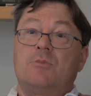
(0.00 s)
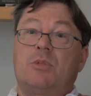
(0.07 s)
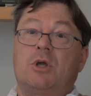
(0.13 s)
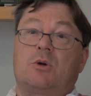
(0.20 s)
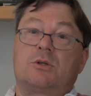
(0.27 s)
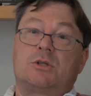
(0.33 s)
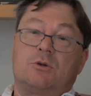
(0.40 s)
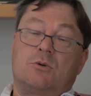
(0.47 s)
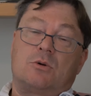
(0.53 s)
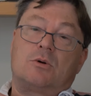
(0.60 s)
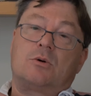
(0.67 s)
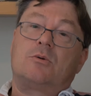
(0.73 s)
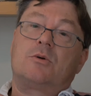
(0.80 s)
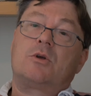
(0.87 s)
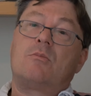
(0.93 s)
Because
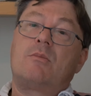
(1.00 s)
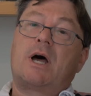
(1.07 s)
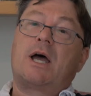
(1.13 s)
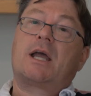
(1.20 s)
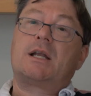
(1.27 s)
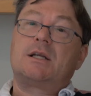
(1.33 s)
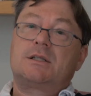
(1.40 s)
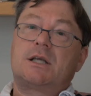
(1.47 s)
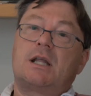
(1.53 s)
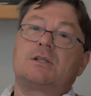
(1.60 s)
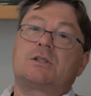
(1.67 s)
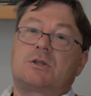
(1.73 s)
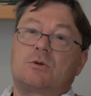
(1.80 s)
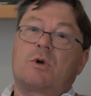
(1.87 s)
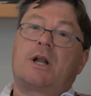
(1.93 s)
your mind
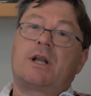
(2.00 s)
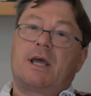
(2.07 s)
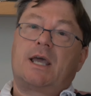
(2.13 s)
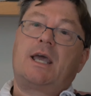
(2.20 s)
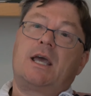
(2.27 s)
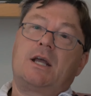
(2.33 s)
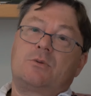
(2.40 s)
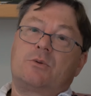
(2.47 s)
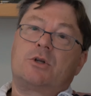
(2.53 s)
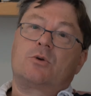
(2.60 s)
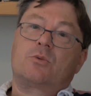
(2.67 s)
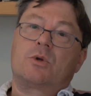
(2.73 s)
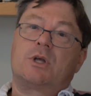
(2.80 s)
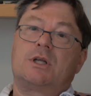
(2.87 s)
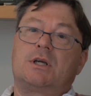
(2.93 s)
tends to run ahead when
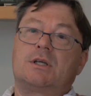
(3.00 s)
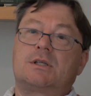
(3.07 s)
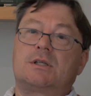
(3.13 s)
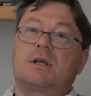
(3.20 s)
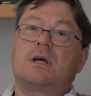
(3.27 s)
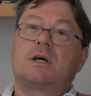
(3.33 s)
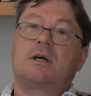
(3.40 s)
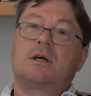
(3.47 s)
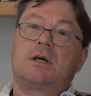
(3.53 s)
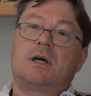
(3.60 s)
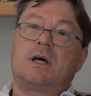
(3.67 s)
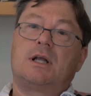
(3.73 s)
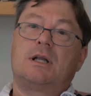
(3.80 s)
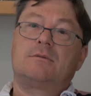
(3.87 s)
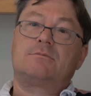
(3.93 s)
you're reading
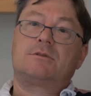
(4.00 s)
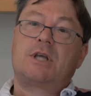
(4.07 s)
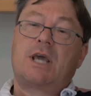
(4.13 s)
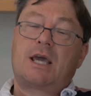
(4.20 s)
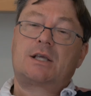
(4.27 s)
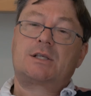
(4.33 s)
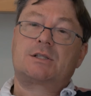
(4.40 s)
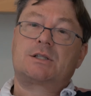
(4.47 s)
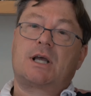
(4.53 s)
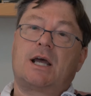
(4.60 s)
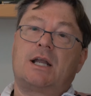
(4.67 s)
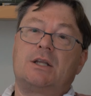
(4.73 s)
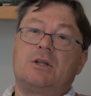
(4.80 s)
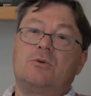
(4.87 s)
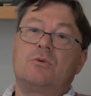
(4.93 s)
a text,
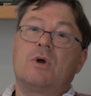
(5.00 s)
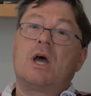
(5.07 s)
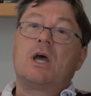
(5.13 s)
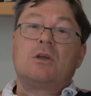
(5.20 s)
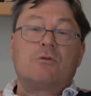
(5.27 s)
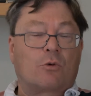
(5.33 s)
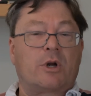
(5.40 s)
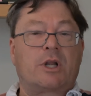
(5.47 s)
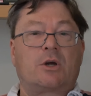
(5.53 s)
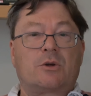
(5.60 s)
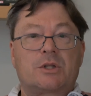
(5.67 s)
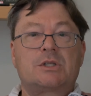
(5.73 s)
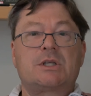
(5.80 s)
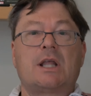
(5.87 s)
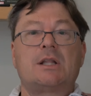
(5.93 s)
and you've already
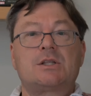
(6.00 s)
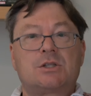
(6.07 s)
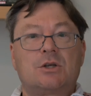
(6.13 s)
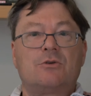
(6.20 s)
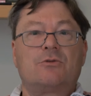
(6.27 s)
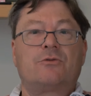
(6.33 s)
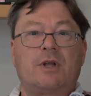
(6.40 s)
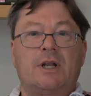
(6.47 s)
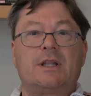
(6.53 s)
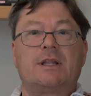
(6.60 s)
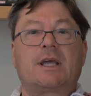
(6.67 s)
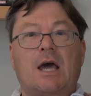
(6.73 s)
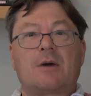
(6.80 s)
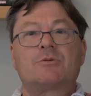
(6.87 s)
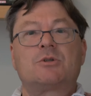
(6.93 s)
got the sense, so you fill in
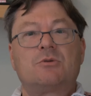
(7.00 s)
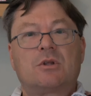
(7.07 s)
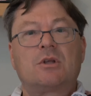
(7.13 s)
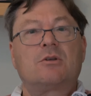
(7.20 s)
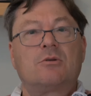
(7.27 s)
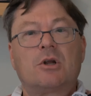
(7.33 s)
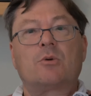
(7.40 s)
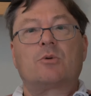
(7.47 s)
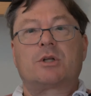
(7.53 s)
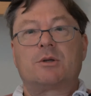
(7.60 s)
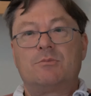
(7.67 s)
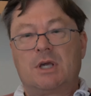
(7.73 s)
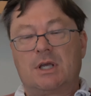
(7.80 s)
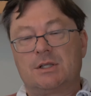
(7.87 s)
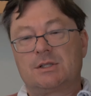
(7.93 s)
the gaps, you think you know what
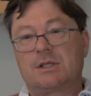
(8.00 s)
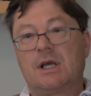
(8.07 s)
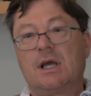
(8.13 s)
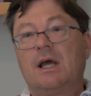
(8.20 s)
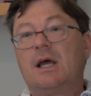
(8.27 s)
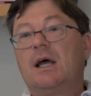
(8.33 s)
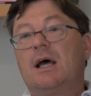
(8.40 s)
it means.